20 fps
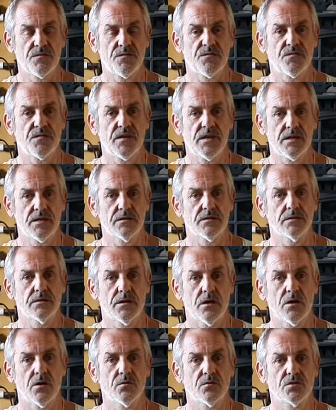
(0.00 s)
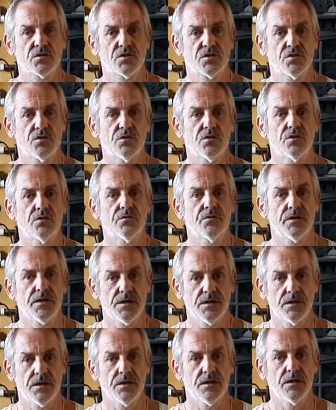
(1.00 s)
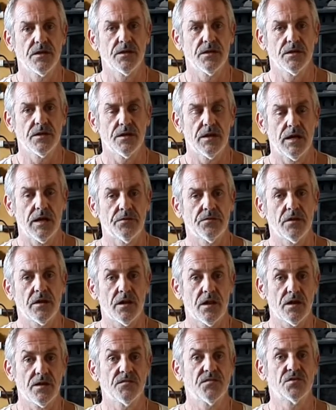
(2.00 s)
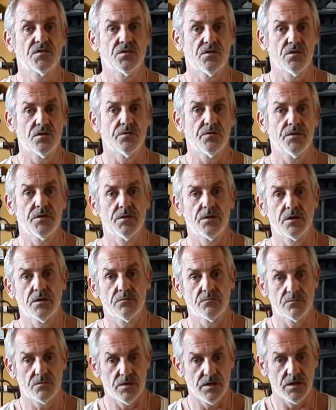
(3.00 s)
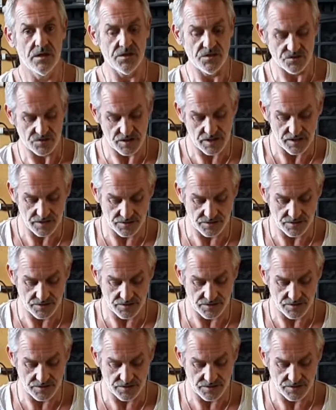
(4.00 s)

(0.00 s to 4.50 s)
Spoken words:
feel the whole story and the life story that is